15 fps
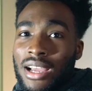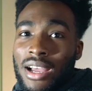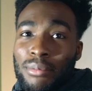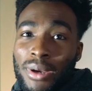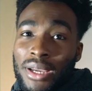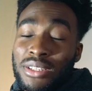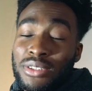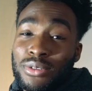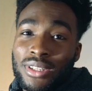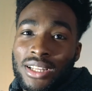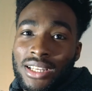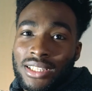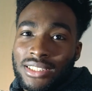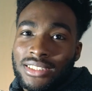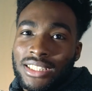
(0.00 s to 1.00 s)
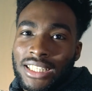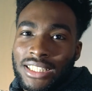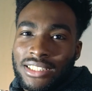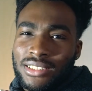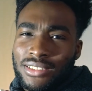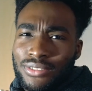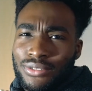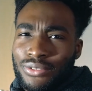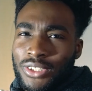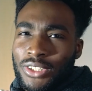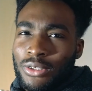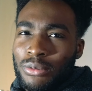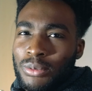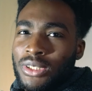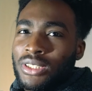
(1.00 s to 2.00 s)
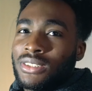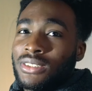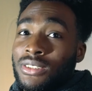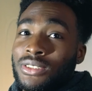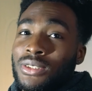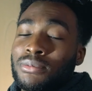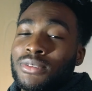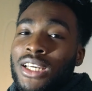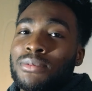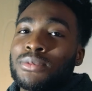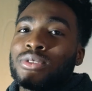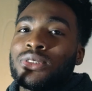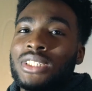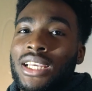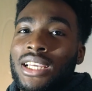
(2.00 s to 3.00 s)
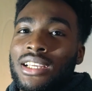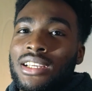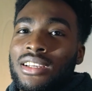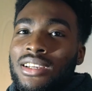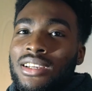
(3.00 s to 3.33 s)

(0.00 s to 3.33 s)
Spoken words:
I might do that in like another video, because there's sometimes you take